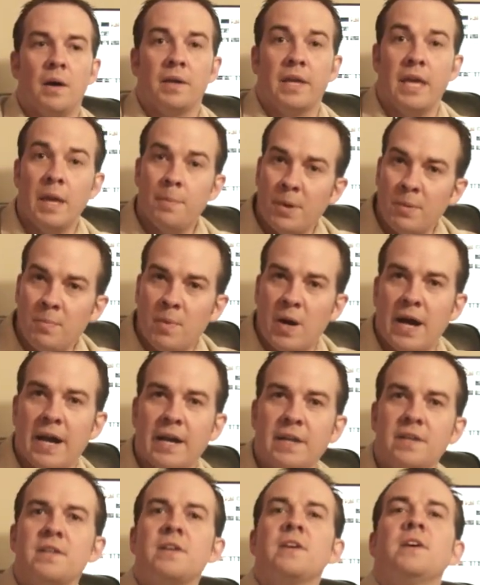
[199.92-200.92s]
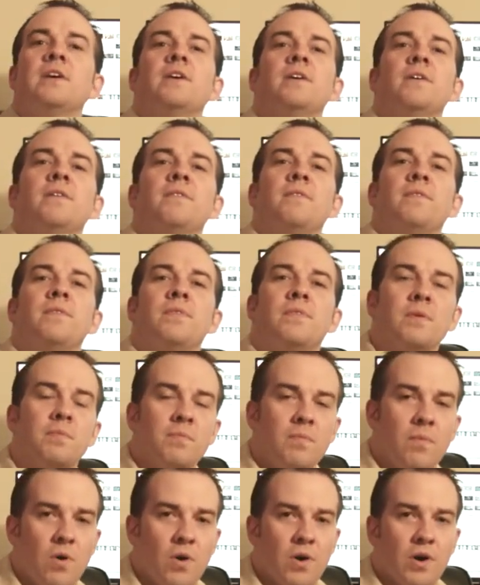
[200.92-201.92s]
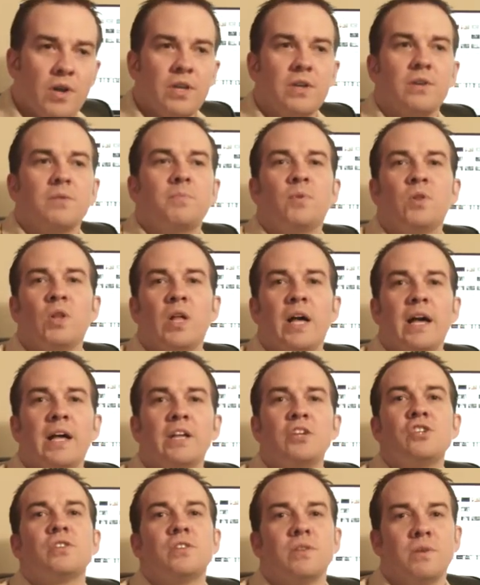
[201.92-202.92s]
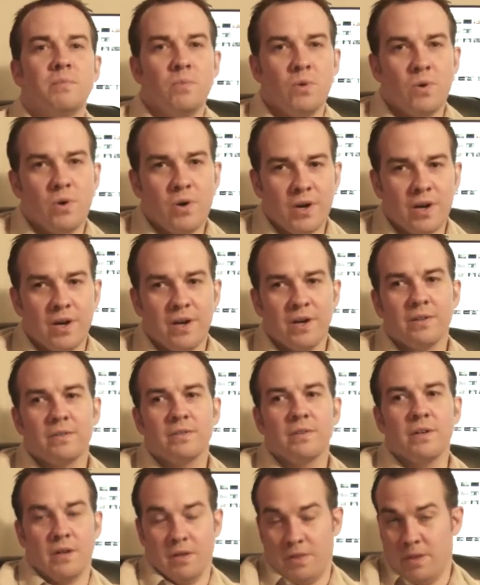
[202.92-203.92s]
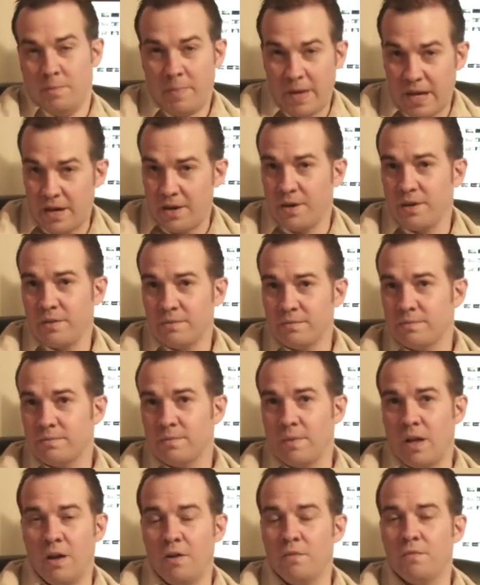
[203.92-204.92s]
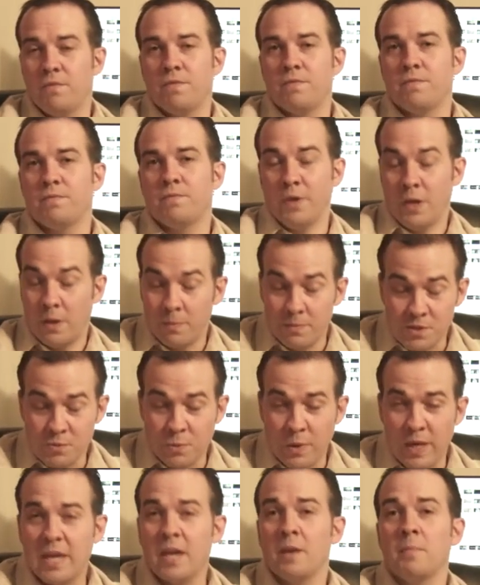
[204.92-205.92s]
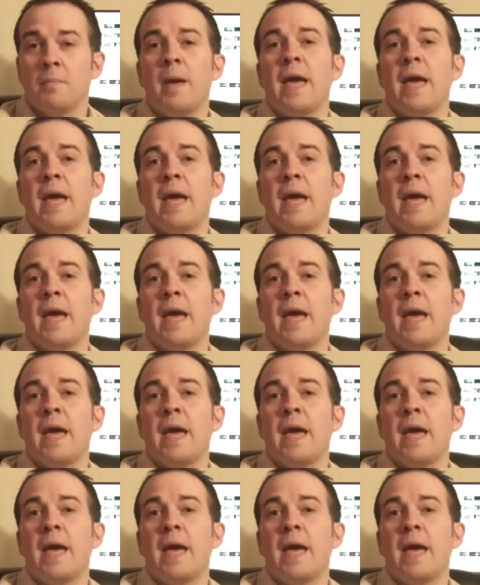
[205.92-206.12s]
Keep in mind, the more you pledge, the better of films we can